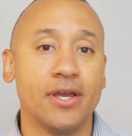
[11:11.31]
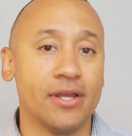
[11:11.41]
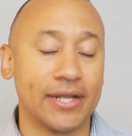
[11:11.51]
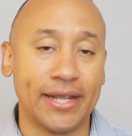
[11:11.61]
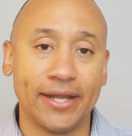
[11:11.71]

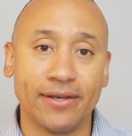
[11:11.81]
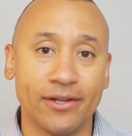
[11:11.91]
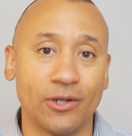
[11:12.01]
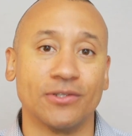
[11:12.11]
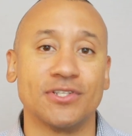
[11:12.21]
Again,
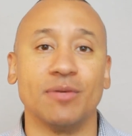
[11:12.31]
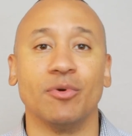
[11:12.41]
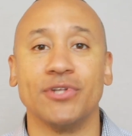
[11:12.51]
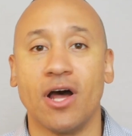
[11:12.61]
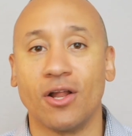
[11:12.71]
here at The
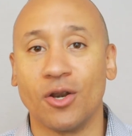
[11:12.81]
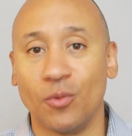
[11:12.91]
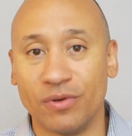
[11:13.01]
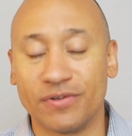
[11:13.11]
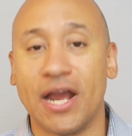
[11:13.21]
Simple Dollar,
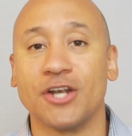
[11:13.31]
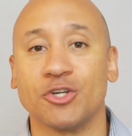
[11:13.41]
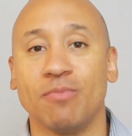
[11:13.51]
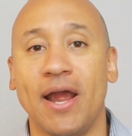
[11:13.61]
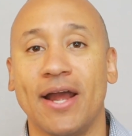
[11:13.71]
we've got
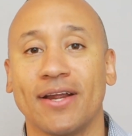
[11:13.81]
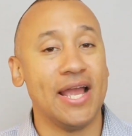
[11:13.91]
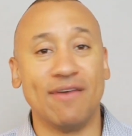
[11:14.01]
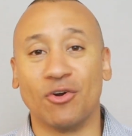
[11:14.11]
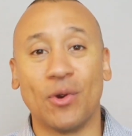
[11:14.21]
your back.
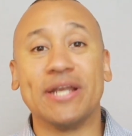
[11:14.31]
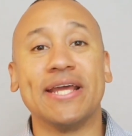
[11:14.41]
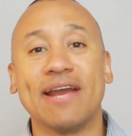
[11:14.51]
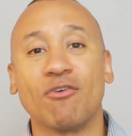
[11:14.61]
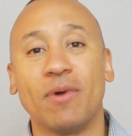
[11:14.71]
Have a great
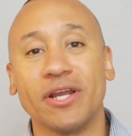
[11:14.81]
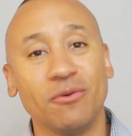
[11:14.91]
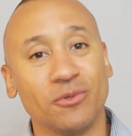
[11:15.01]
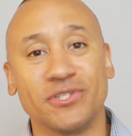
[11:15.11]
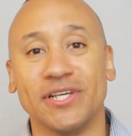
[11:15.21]
day, everybody.
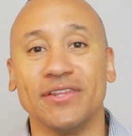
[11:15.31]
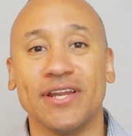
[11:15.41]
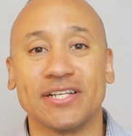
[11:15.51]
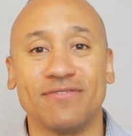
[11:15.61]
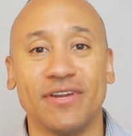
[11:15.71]
We'll see you in the next